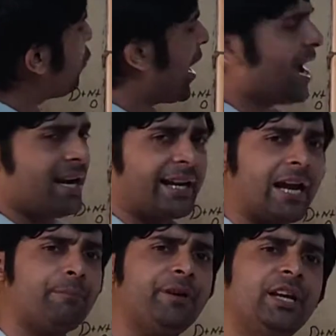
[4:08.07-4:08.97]
while
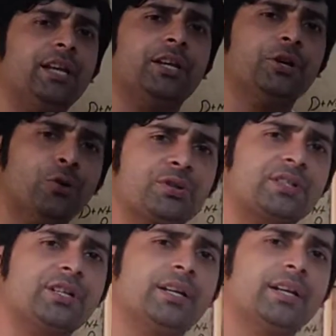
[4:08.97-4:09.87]
can be
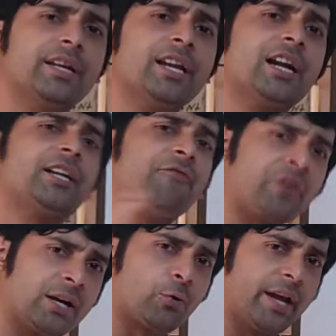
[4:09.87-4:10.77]
used in a
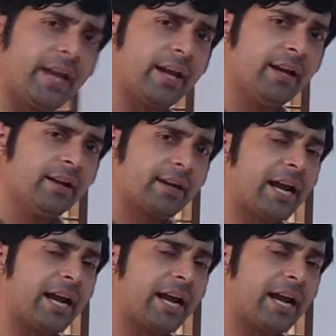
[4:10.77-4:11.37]
different way.